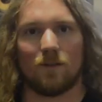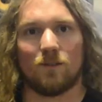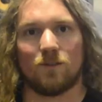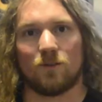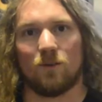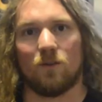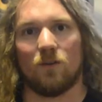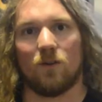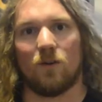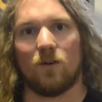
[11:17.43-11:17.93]

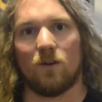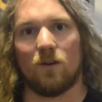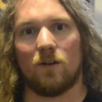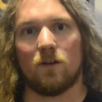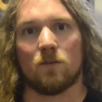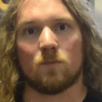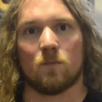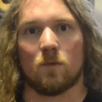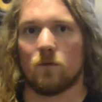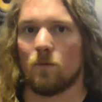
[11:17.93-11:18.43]
So there it
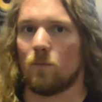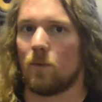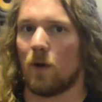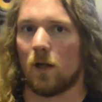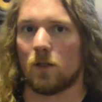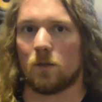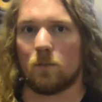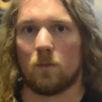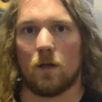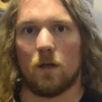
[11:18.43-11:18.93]
is. My new
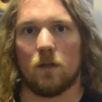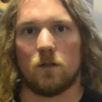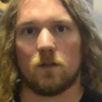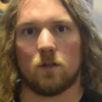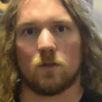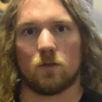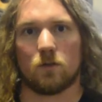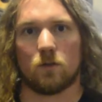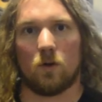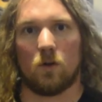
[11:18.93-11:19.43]
patch bay is
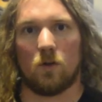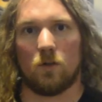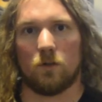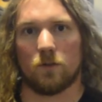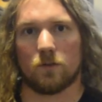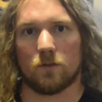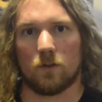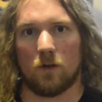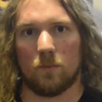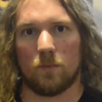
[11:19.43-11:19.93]
installed.
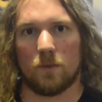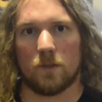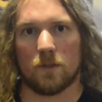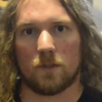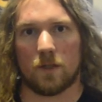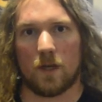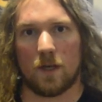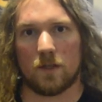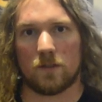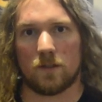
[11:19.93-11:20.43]
It's all been
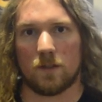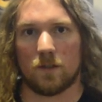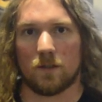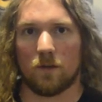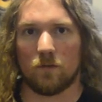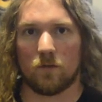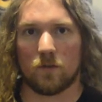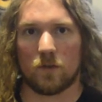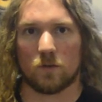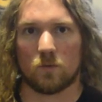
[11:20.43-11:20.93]
tested and
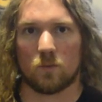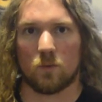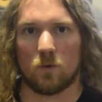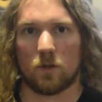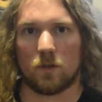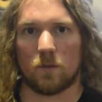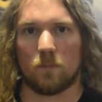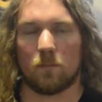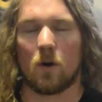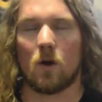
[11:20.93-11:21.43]
everything's
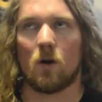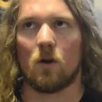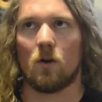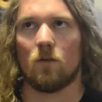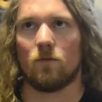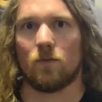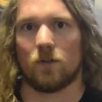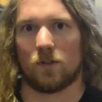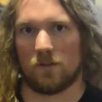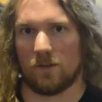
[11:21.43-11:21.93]
working
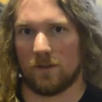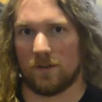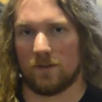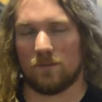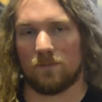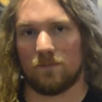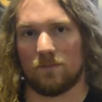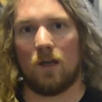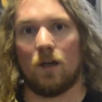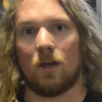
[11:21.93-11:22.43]
perfectly.
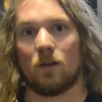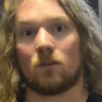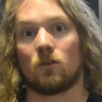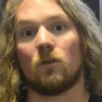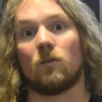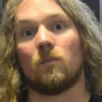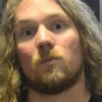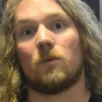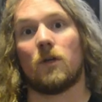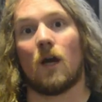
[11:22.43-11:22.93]
I
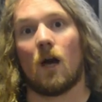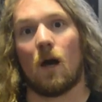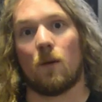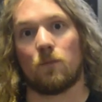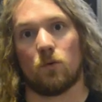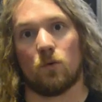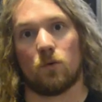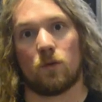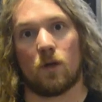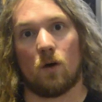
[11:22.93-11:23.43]
couldn't be
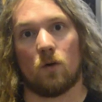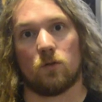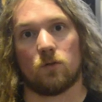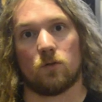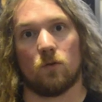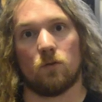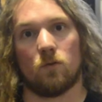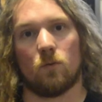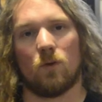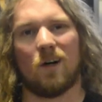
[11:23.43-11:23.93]
happier with how it
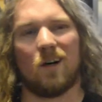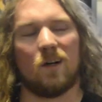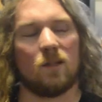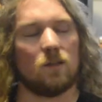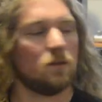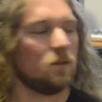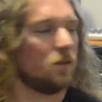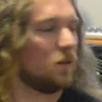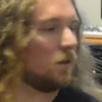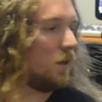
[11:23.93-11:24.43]
turned.
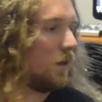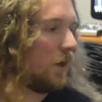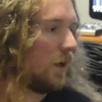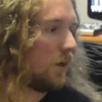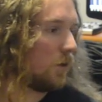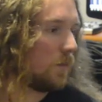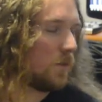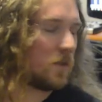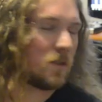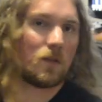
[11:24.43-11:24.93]
Well, I
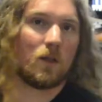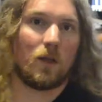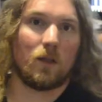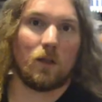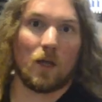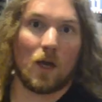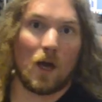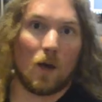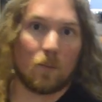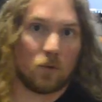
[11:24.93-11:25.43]
could be
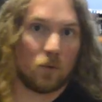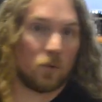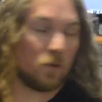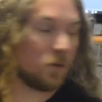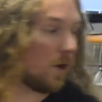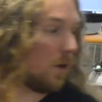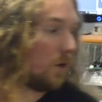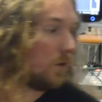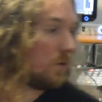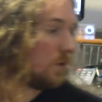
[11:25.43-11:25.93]
slightly happier with
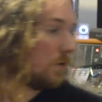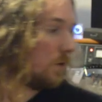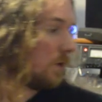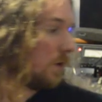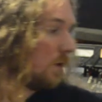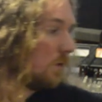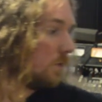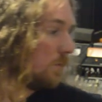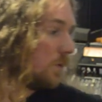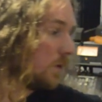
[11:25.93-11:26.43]
how it turned
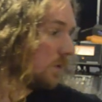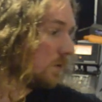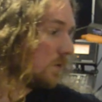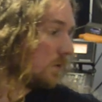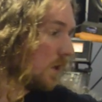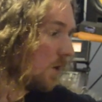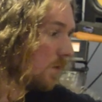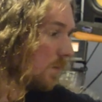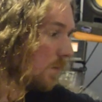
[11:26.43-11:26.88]
out because now